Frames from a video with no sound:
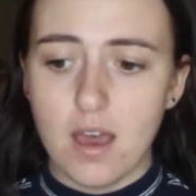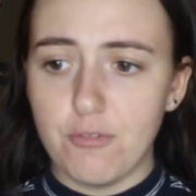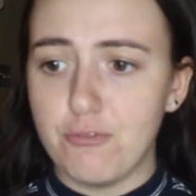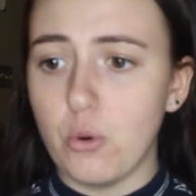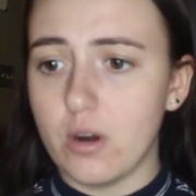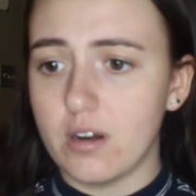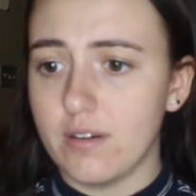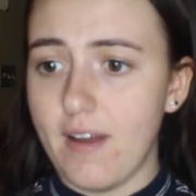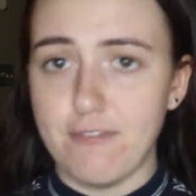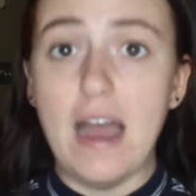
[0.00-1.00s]

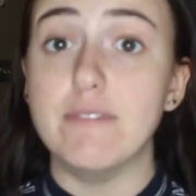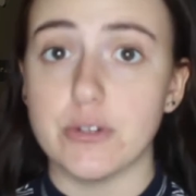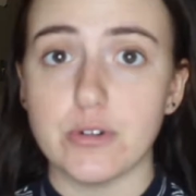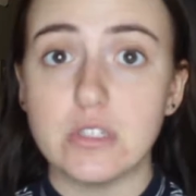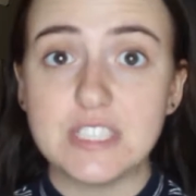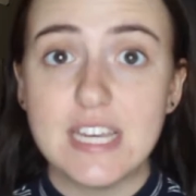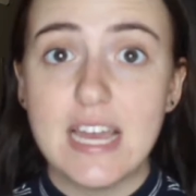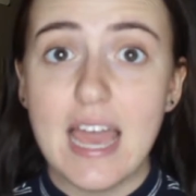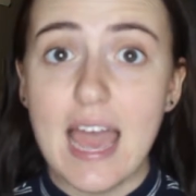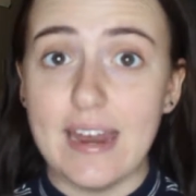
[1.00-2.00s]
for a 5-year-old?
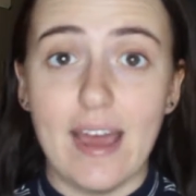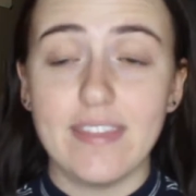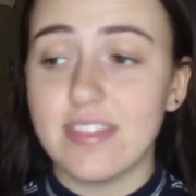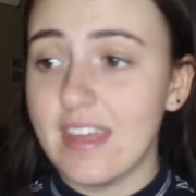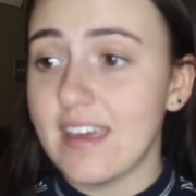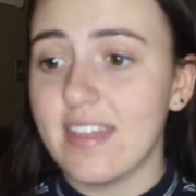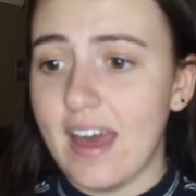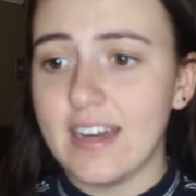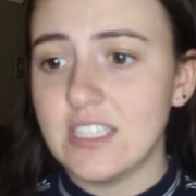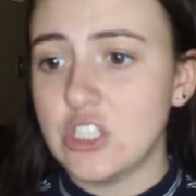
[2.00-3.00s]
And I think
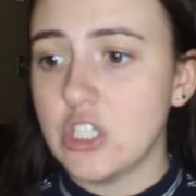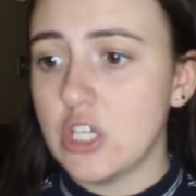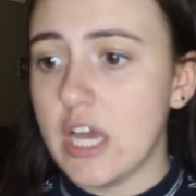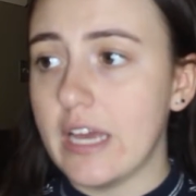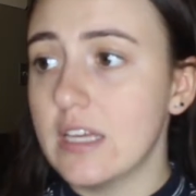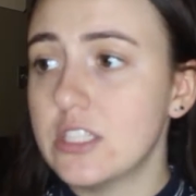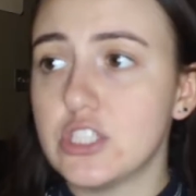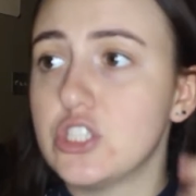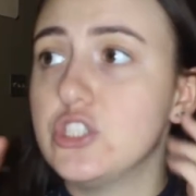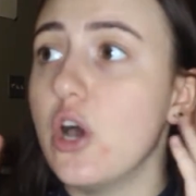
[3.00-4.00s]
that is
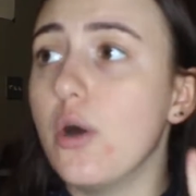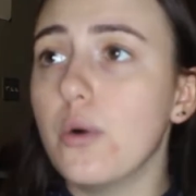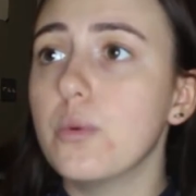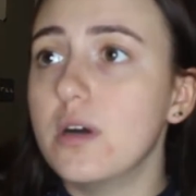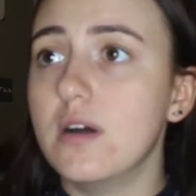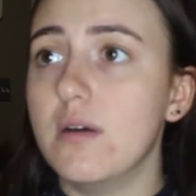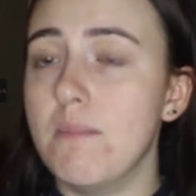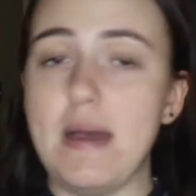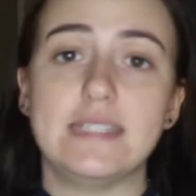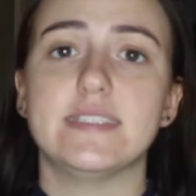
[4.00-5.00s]
so
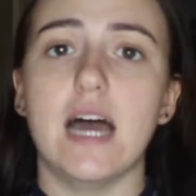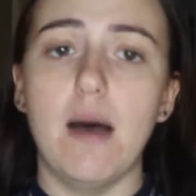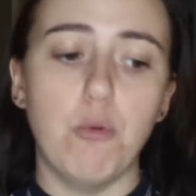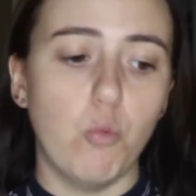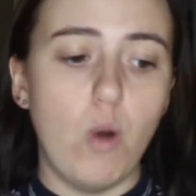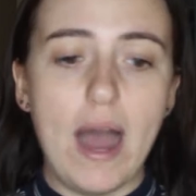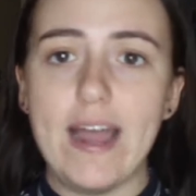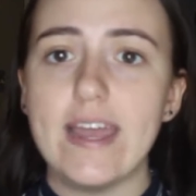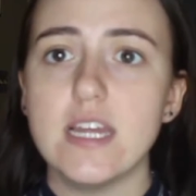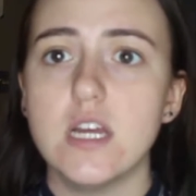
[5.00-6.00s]
messed up.
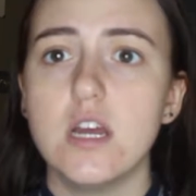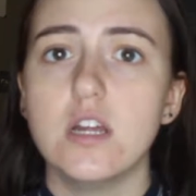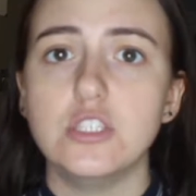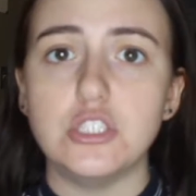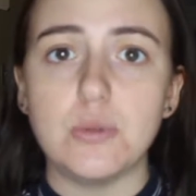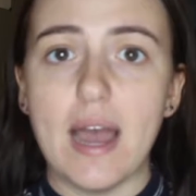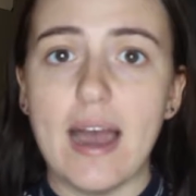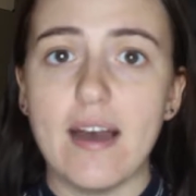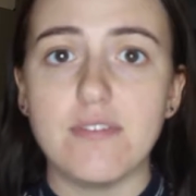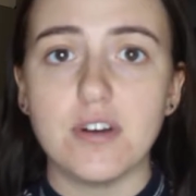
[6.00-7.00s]
Why do you
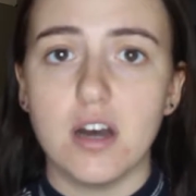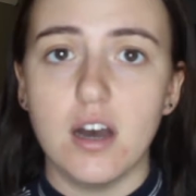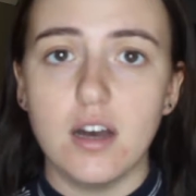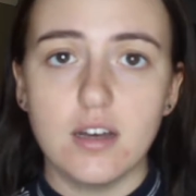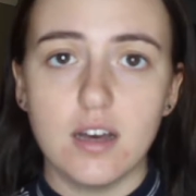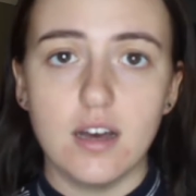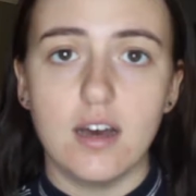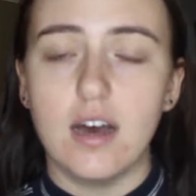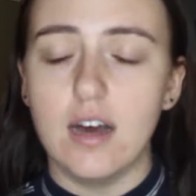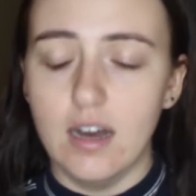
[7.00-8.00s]
have
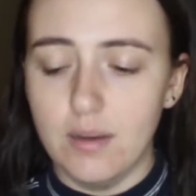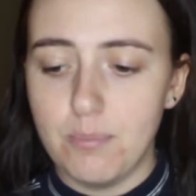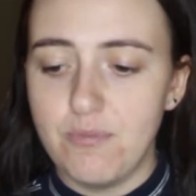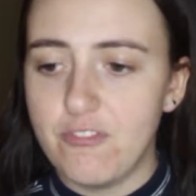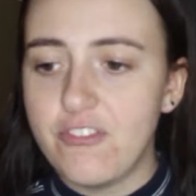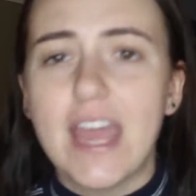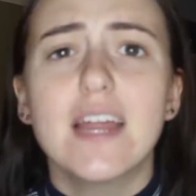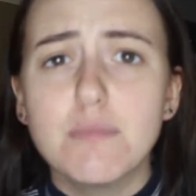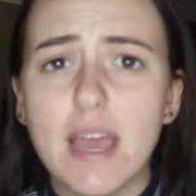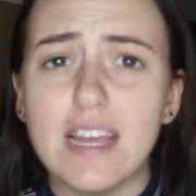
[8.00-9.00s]
a
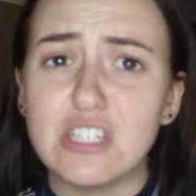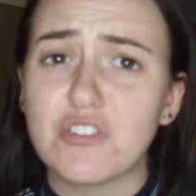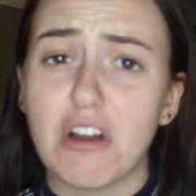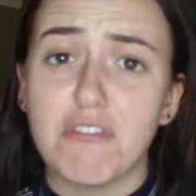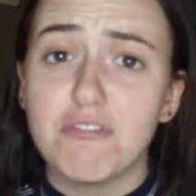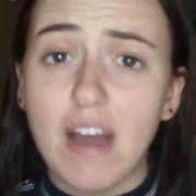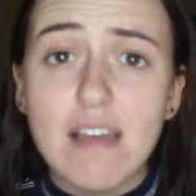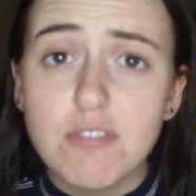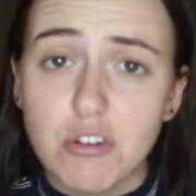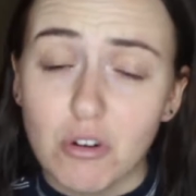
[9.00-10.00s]
fan page for a
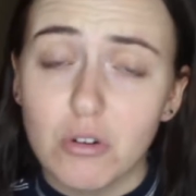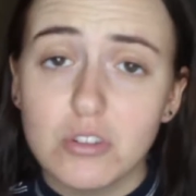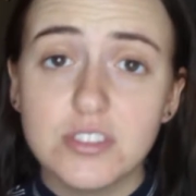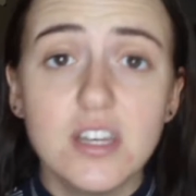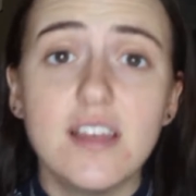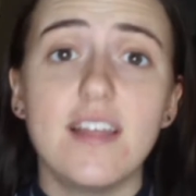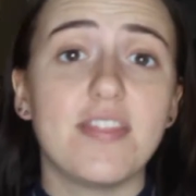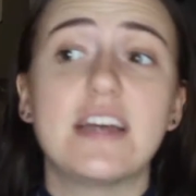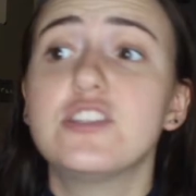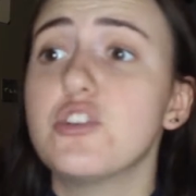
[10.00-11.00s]
5-year-old?
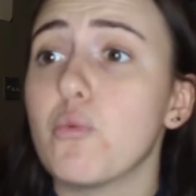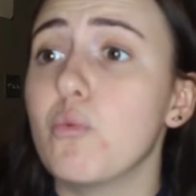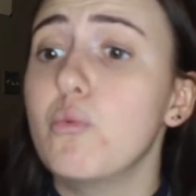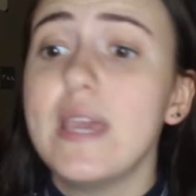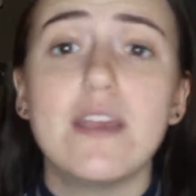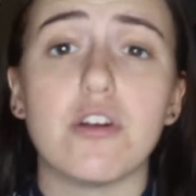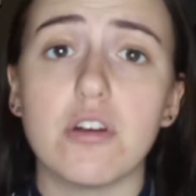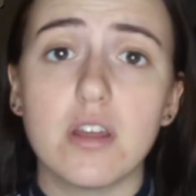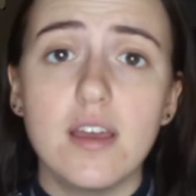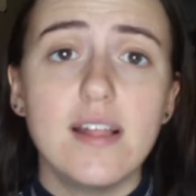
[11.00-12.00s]
That's
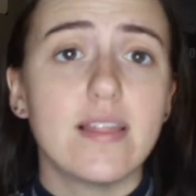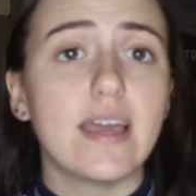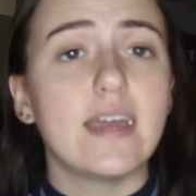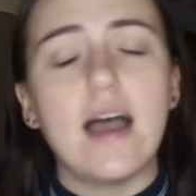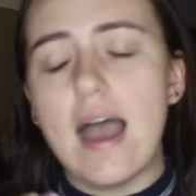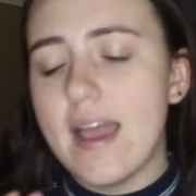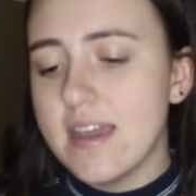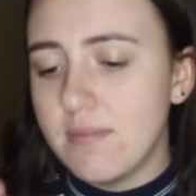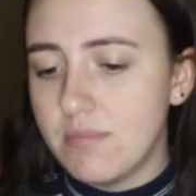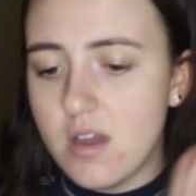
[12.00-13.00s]
weird. Like,
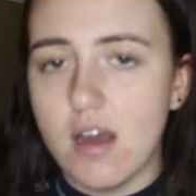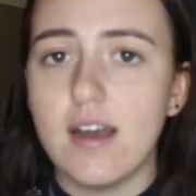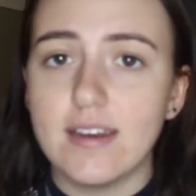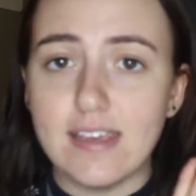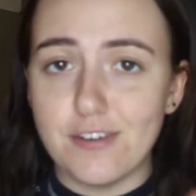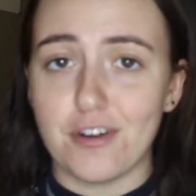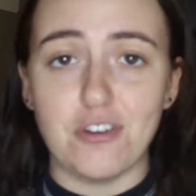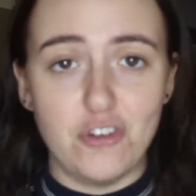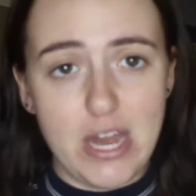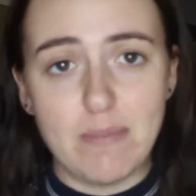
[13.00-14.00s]
I am not here
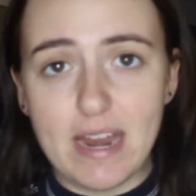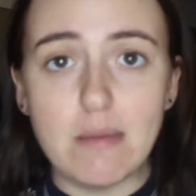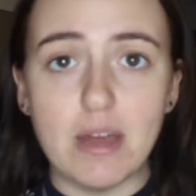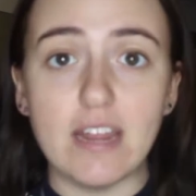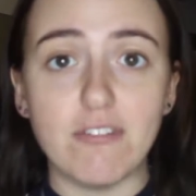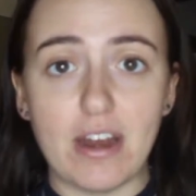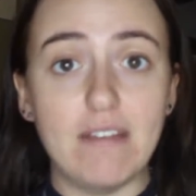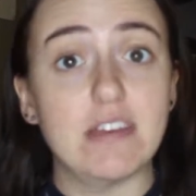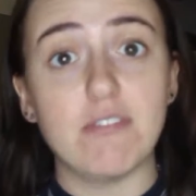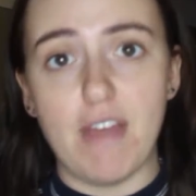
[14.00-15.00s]
to shame anybody for
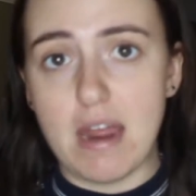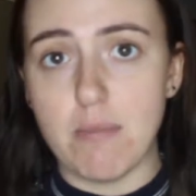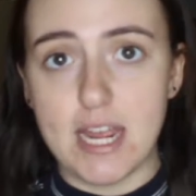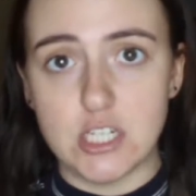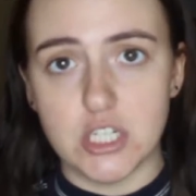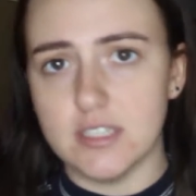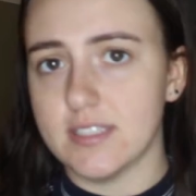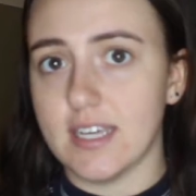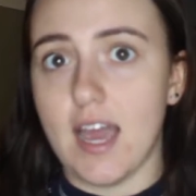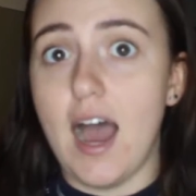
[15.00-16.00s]
having fan
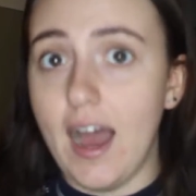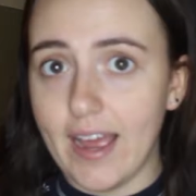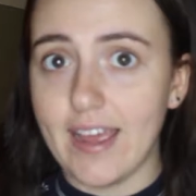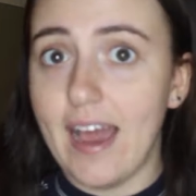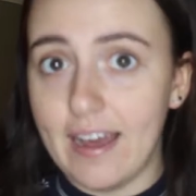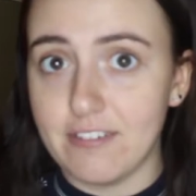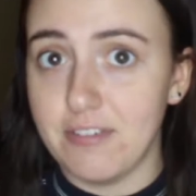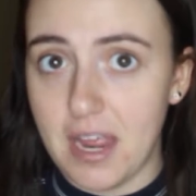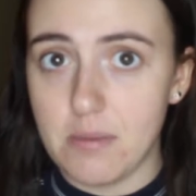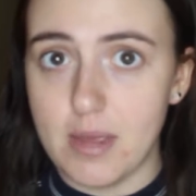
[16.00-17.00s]
pages. Like, I had a
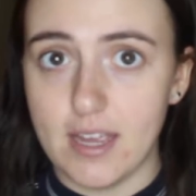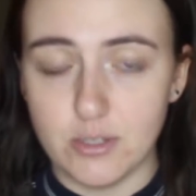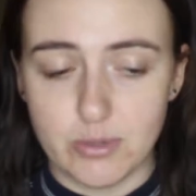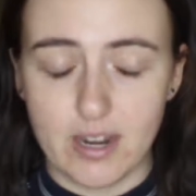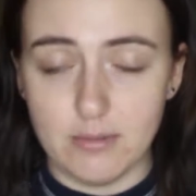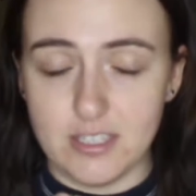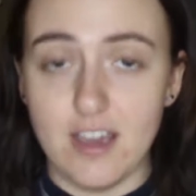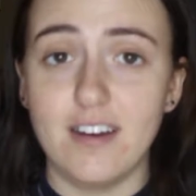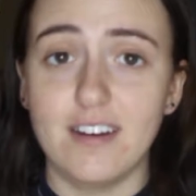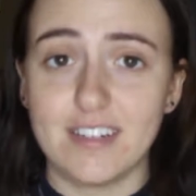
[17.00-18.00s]
fan page when I was
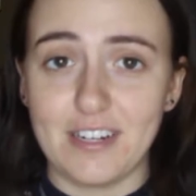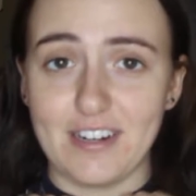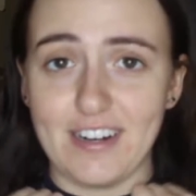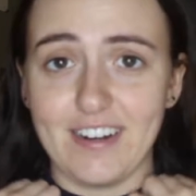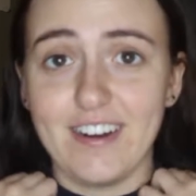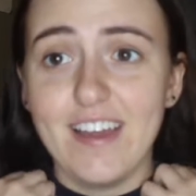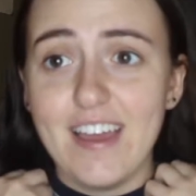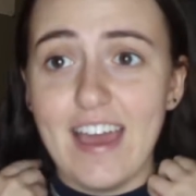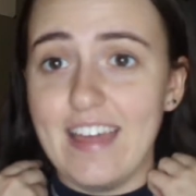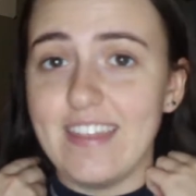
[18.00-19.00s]
younger,
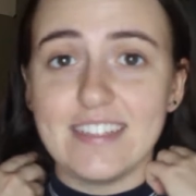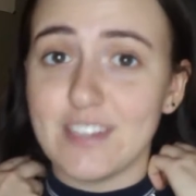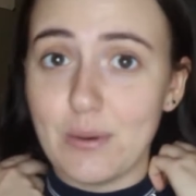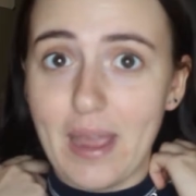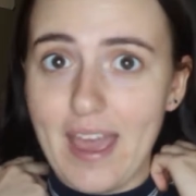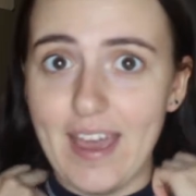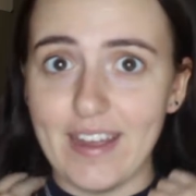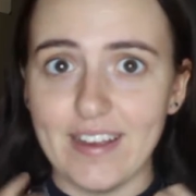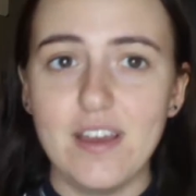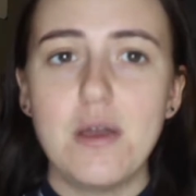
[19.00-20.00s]
and that's
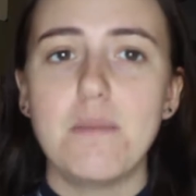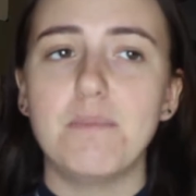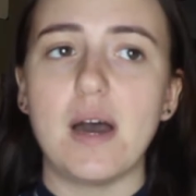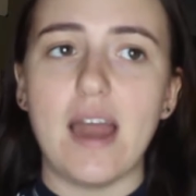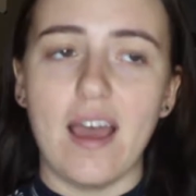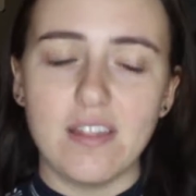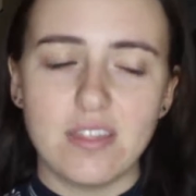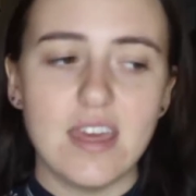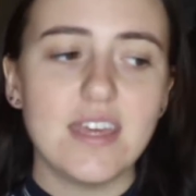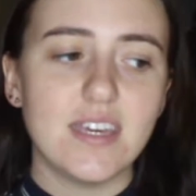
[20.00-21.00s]
okay. But I
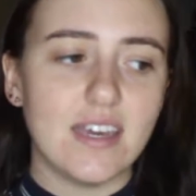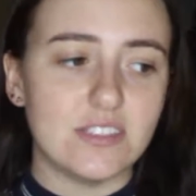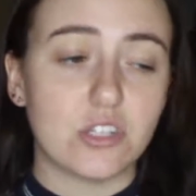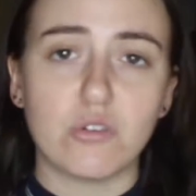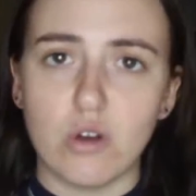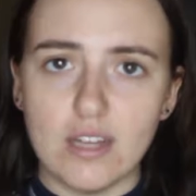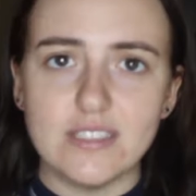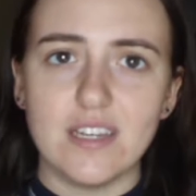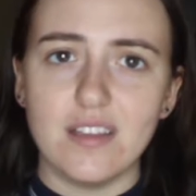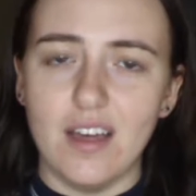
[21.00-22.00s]
think it's
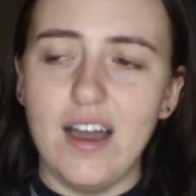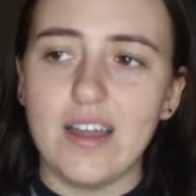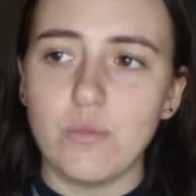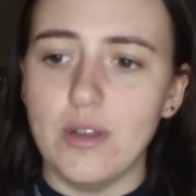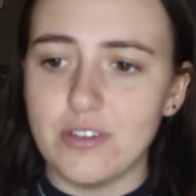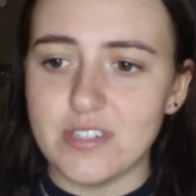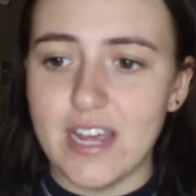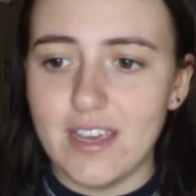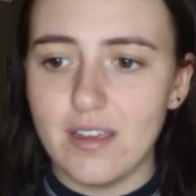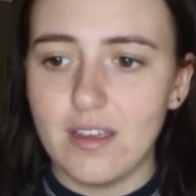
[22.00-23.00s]
crossing a line when you're
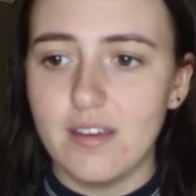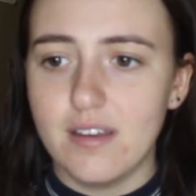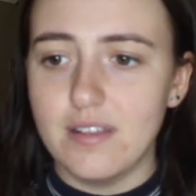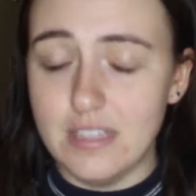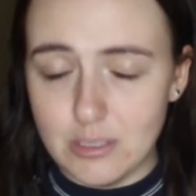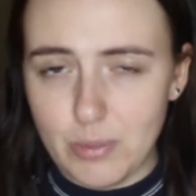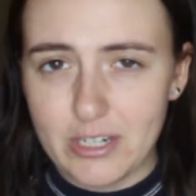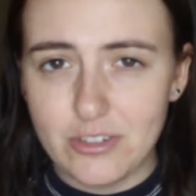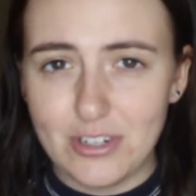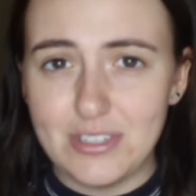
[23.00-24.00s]
taking these
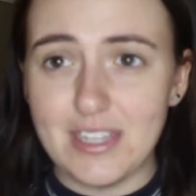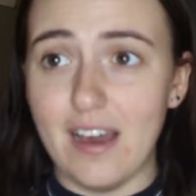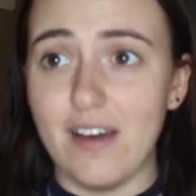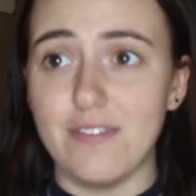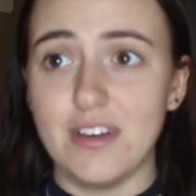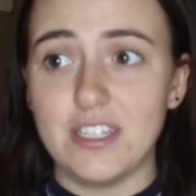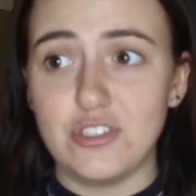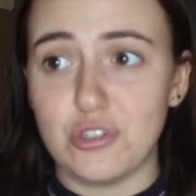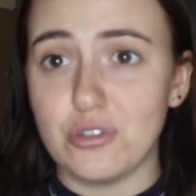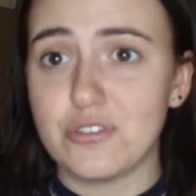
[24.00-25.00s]
pictures of
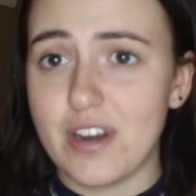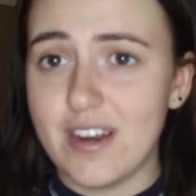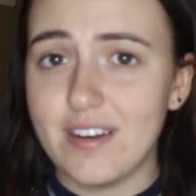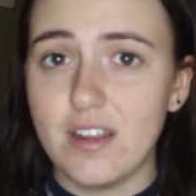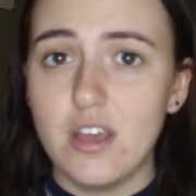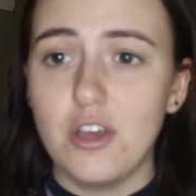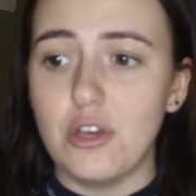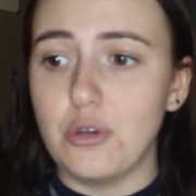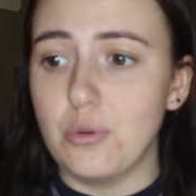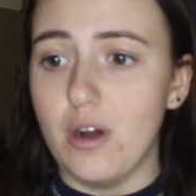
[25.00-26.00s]
children
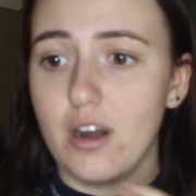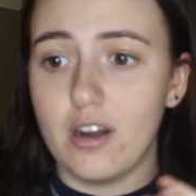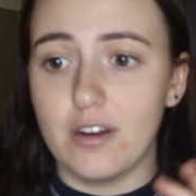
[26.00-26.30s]
who